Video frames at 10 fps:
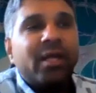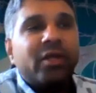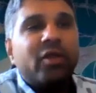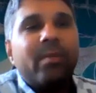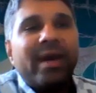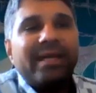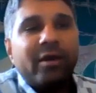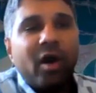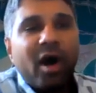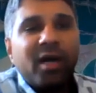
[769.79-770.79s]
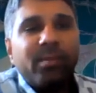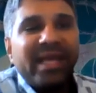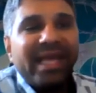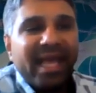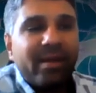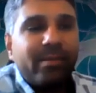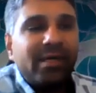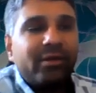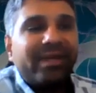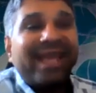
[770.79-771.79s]
you might not be able
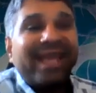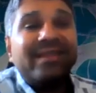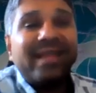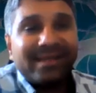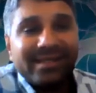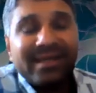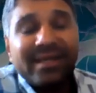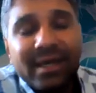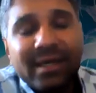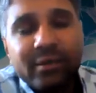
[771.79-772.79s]
to get that signal